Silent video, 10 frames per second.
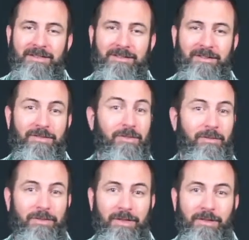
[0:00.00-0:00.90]

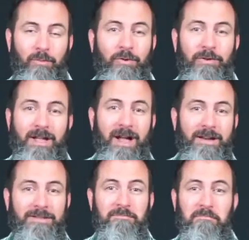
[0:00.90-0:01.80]
The Word of God
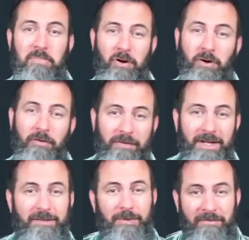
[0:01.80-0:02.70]
is
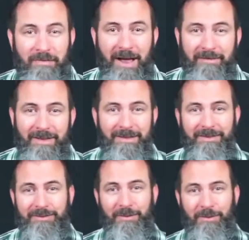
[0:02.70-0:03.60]
perfect, reviving the
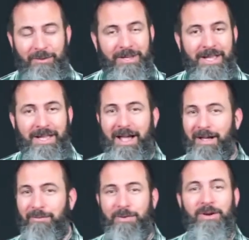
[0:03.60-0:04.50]
soul.
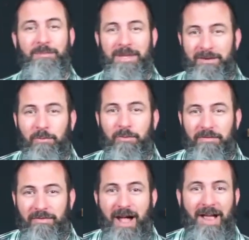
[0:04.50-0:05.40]
We want to be
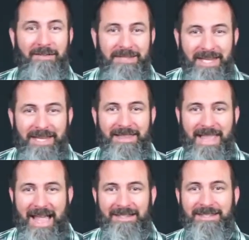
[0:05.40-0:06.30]
revived in
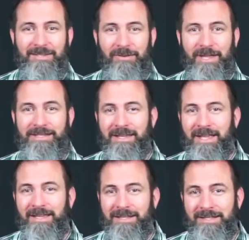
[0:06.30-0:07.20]
that. And so let's
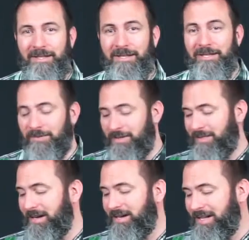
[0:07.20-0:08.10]
continue to do the
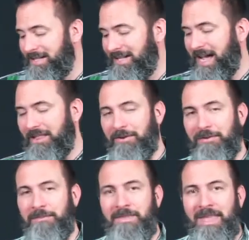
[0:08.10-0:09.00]
study together.
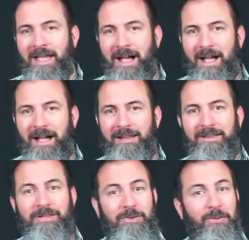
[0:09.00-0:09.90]

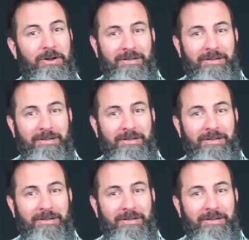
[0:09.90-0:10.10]
You are loved.